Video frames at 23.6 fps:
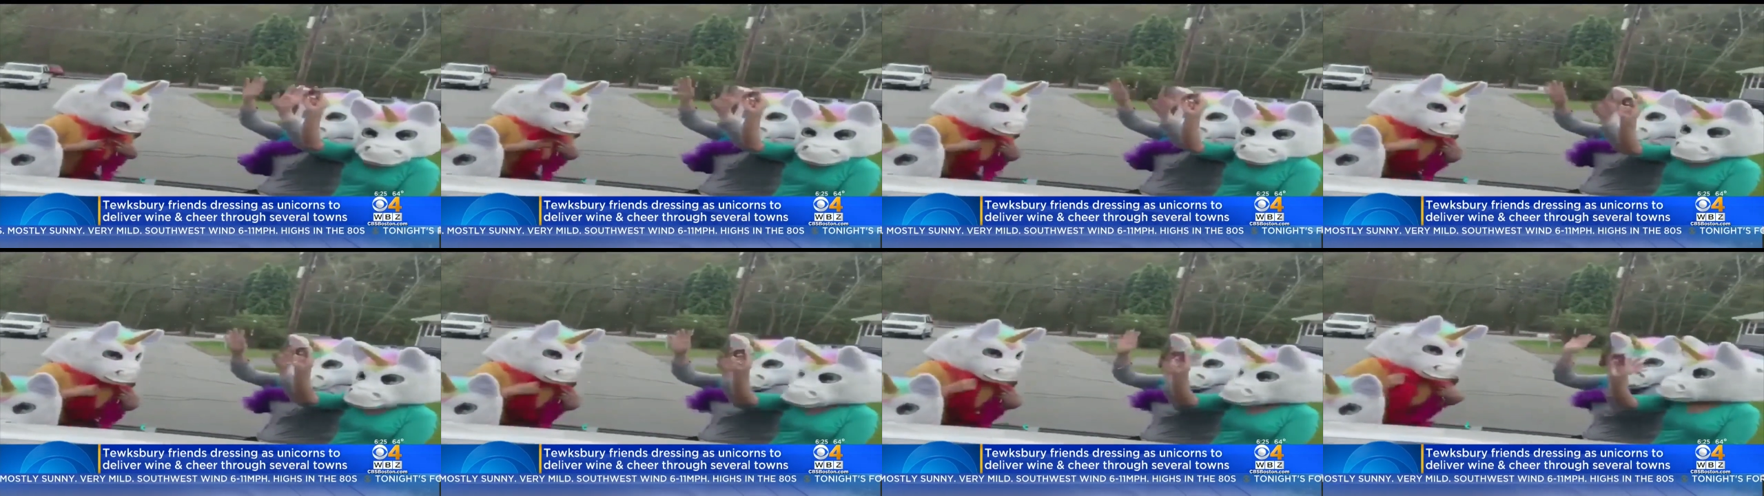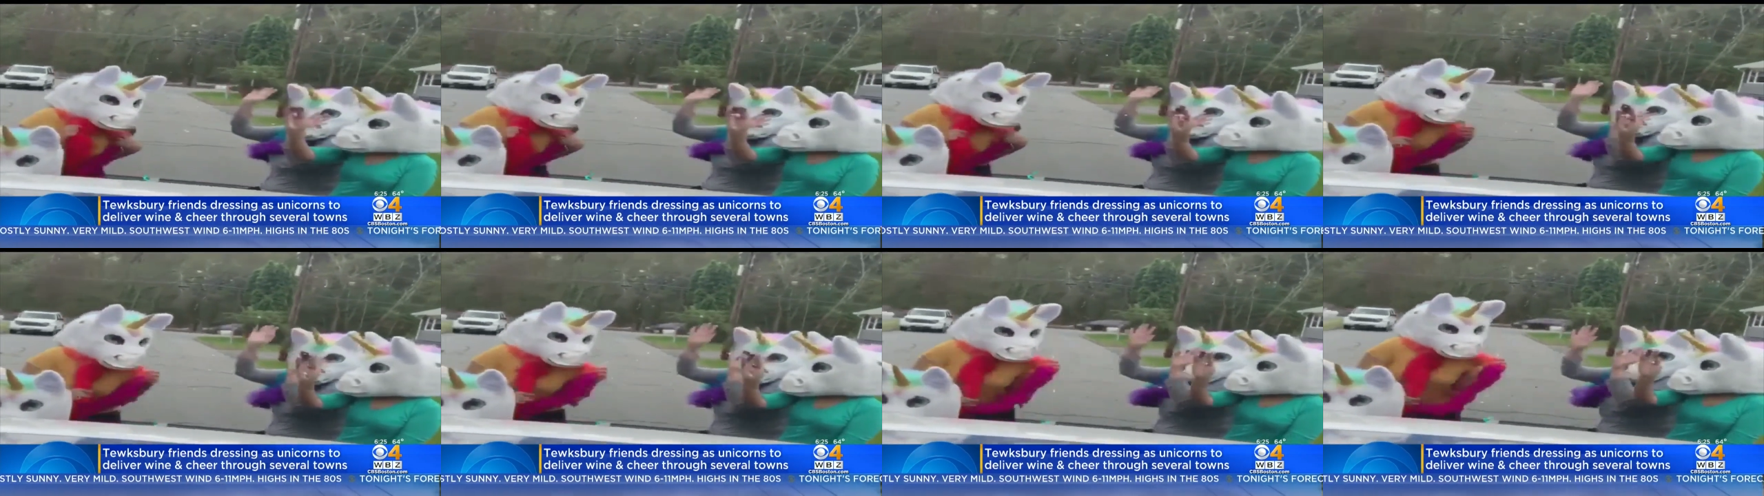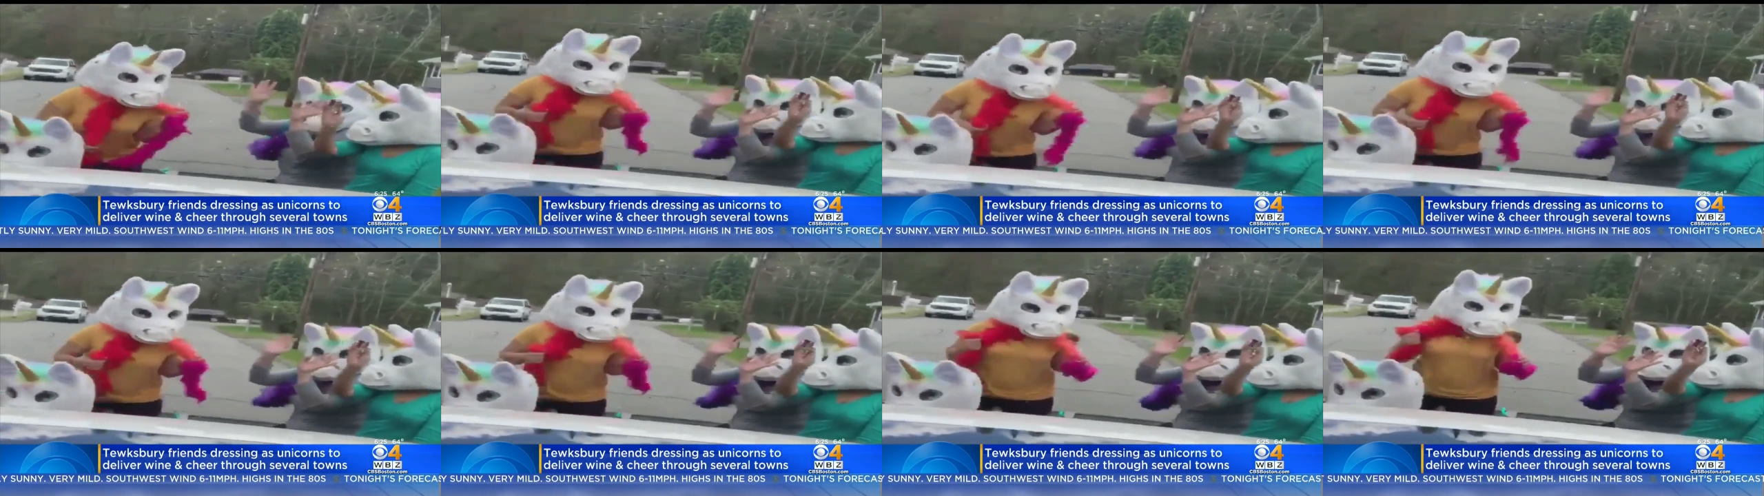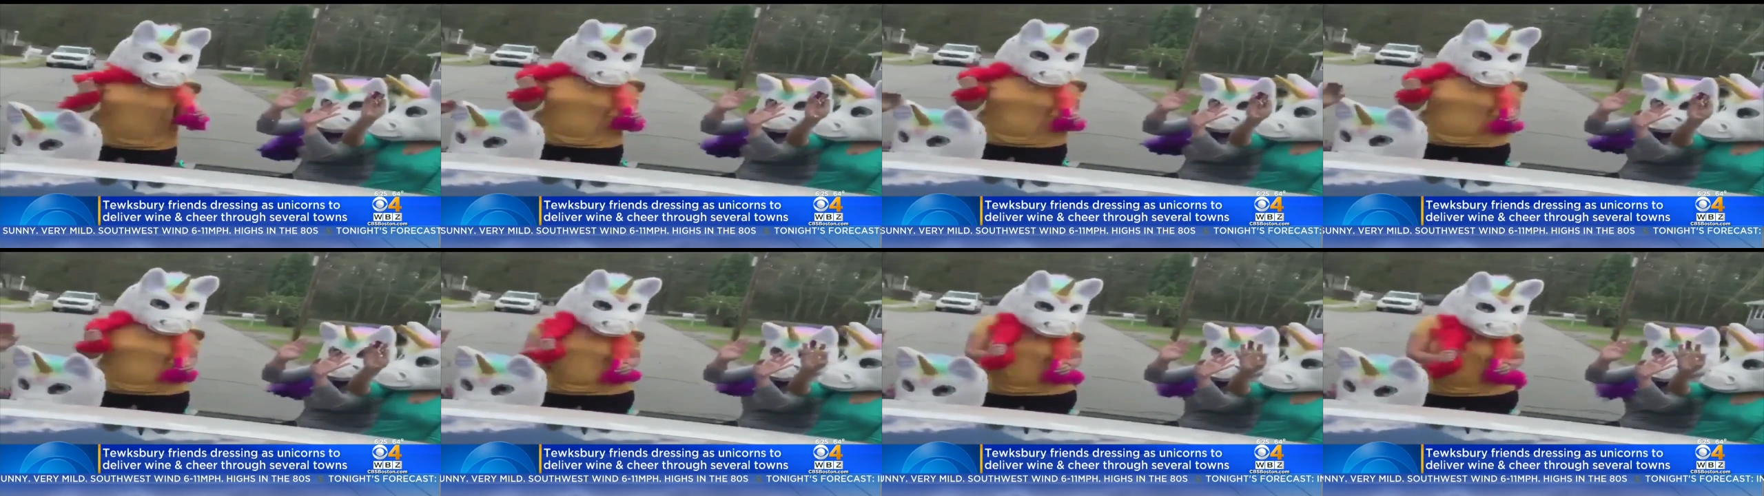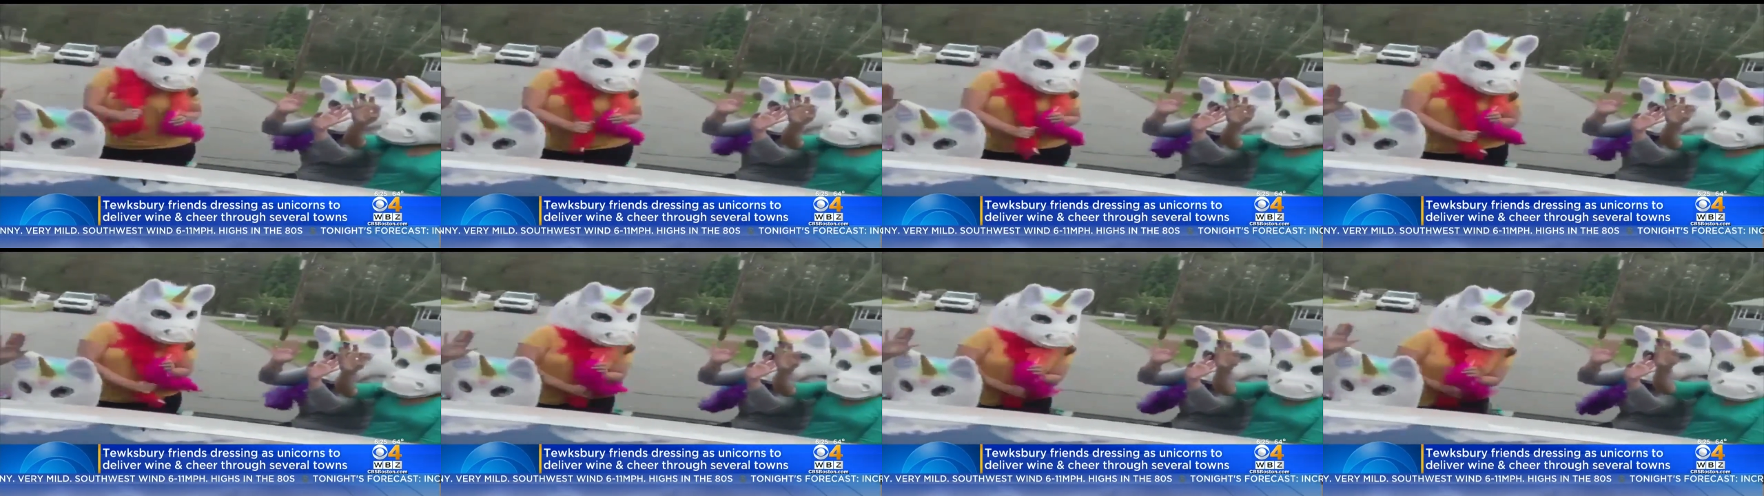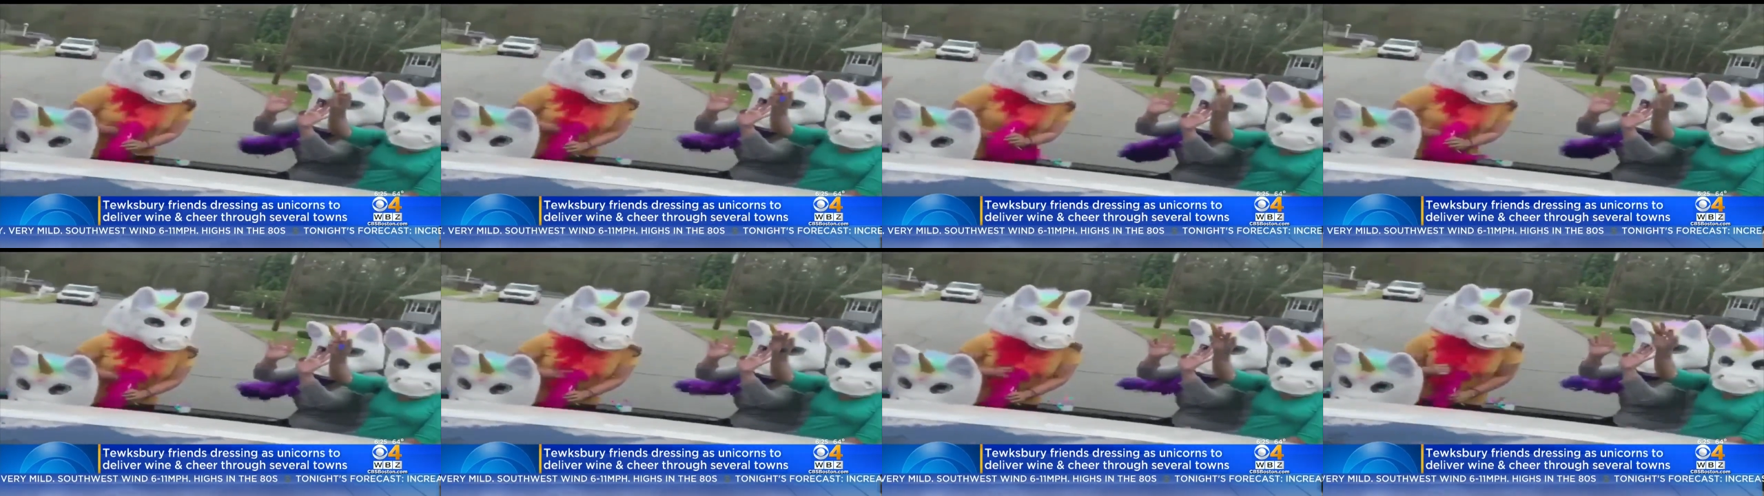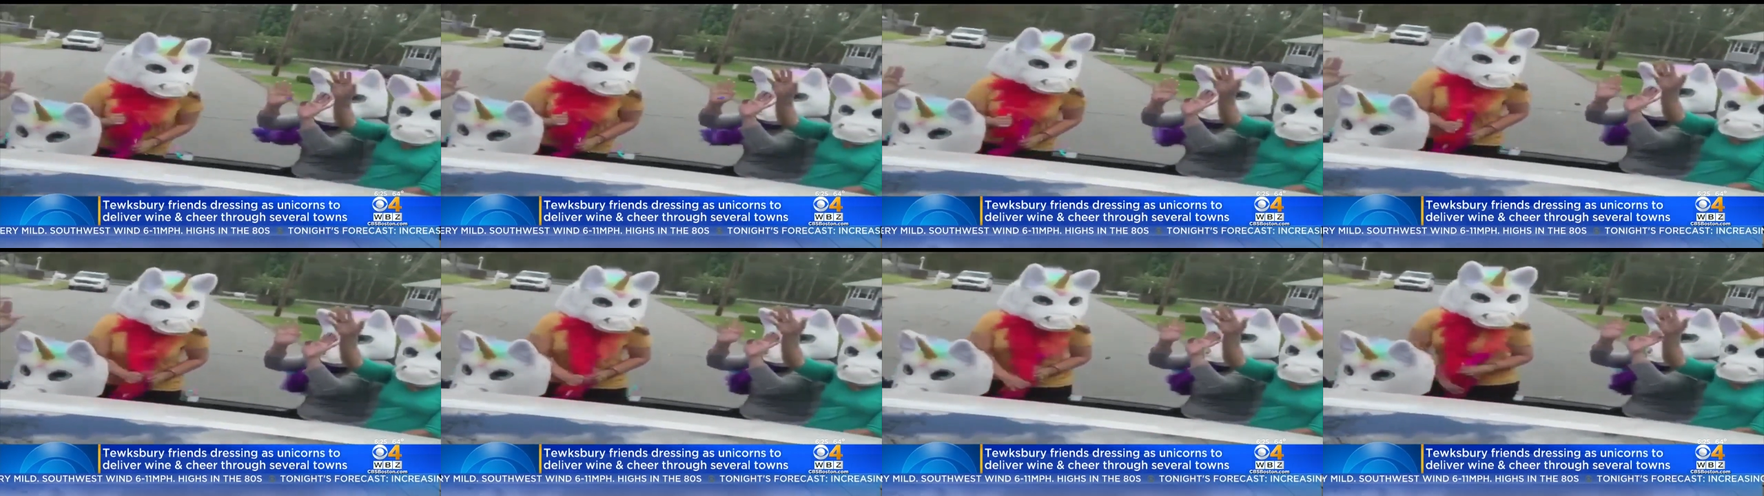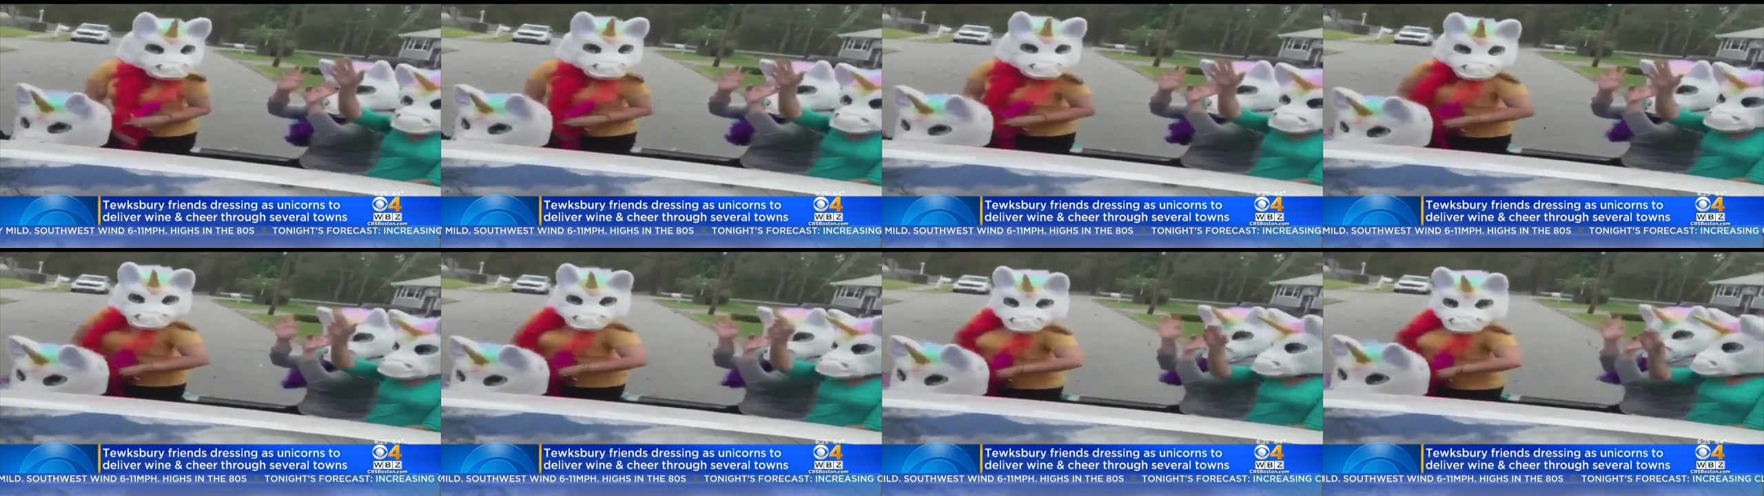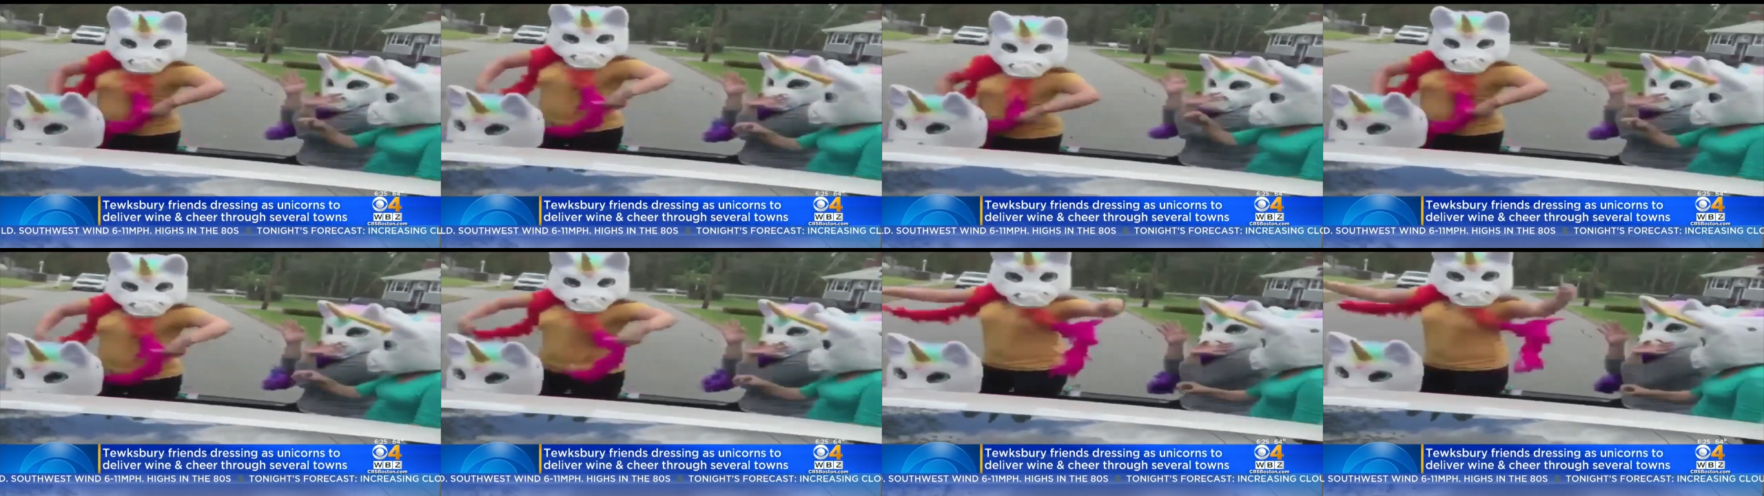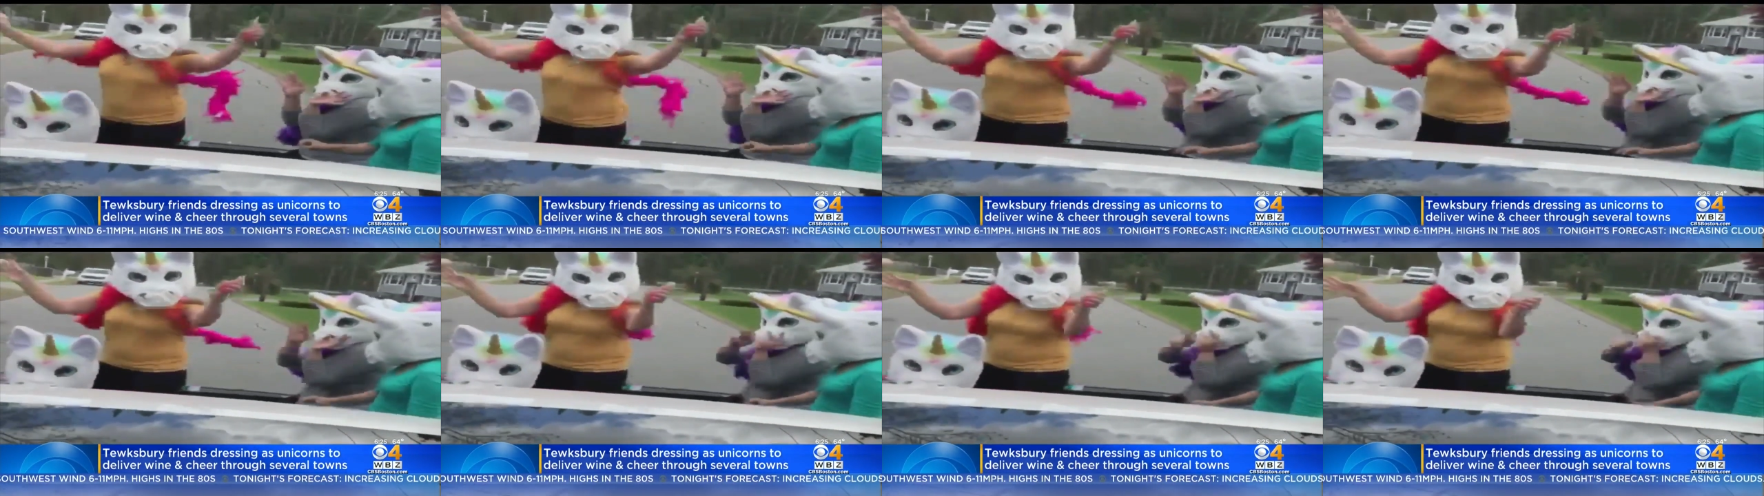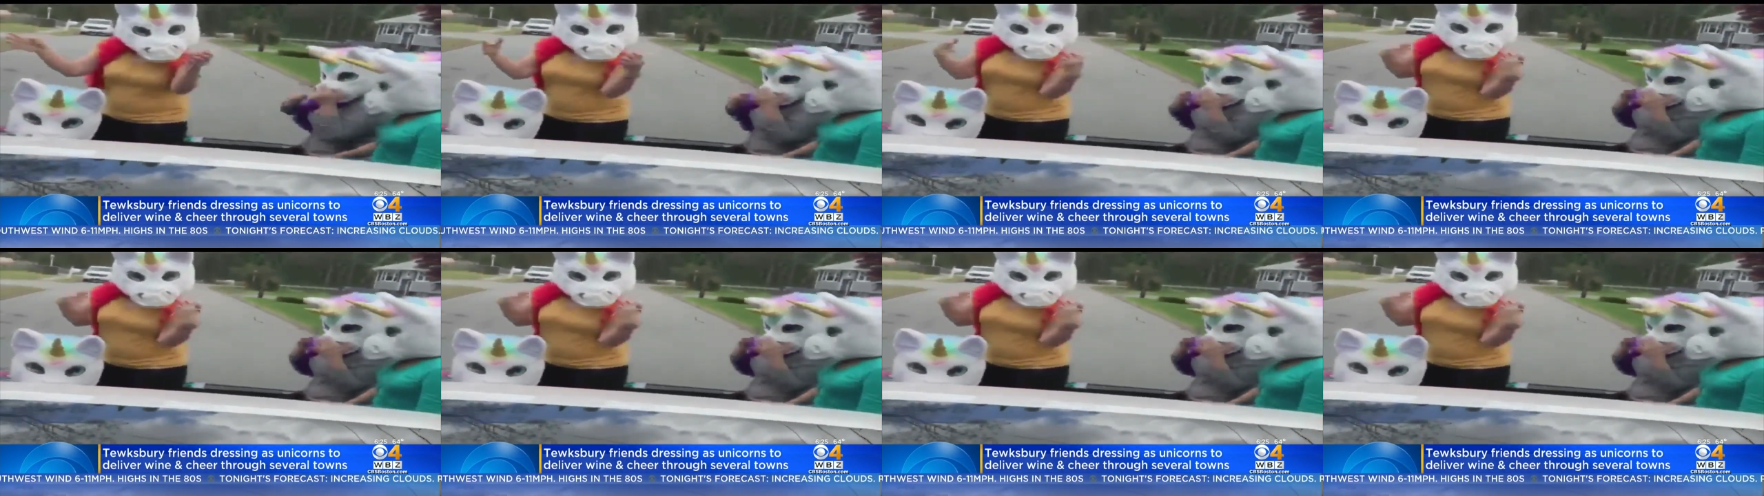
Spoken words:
[unreadable: no face in view]